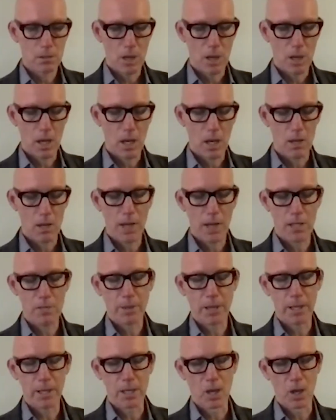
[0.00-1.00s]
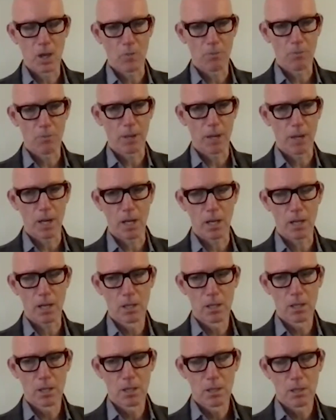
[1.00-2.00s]
uh, that's been helped by
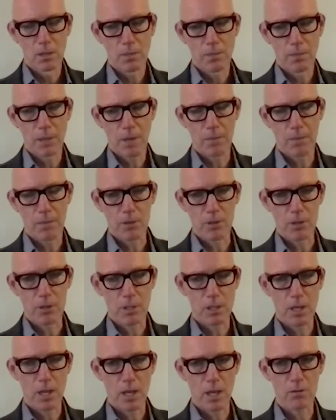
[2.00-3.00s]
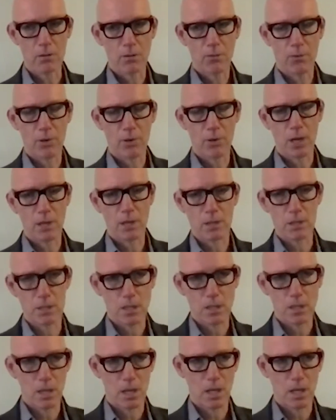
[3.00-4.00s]
the publisher, Taylor and
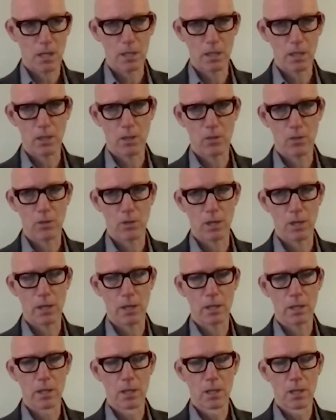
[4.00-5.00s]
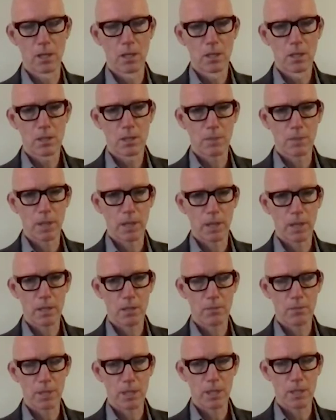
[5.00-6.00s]
Francis, kindly agreeing to
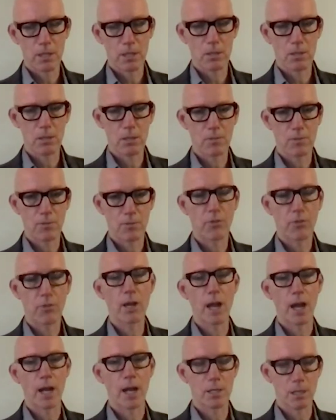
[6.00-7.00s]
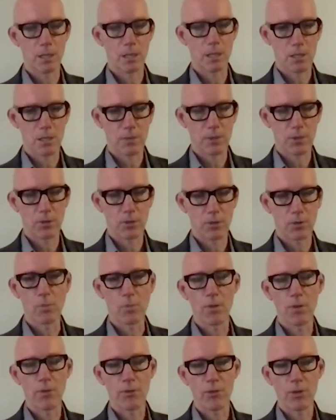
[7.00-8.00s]
make the pieces free access for two
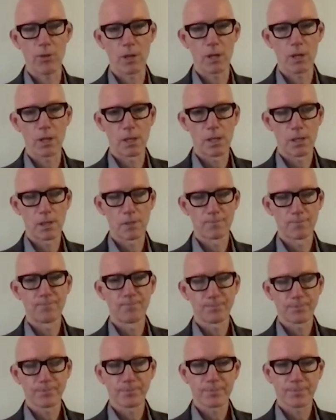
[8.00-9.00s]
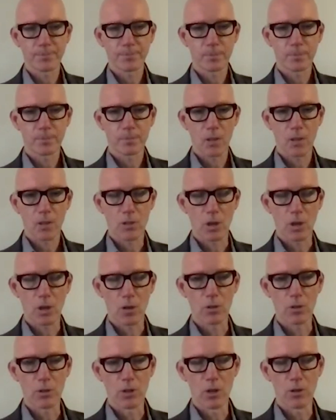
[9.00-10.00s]
months. So
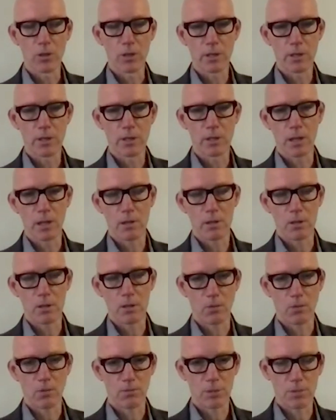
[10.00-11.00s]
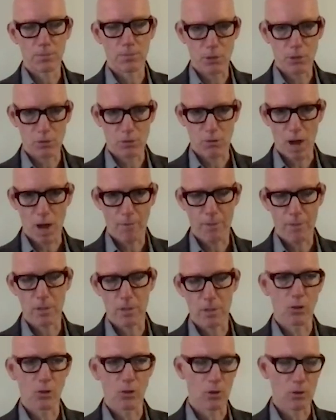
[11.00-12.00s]
you don't need to, you know, subscribe to
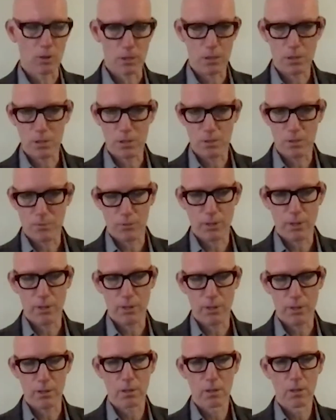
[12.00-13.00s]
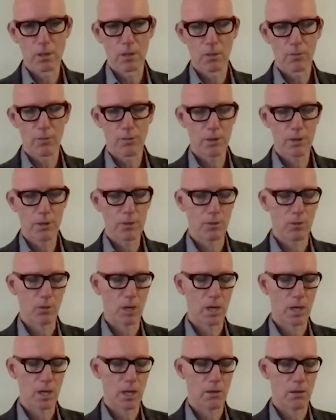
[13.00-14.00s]
the journal. It's just free, free
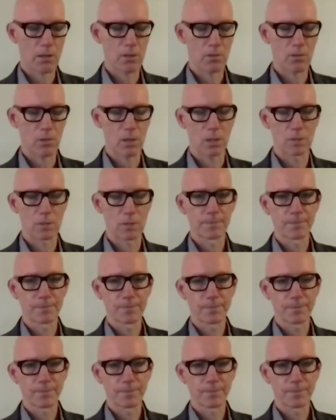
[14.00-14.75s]
to air, as it were.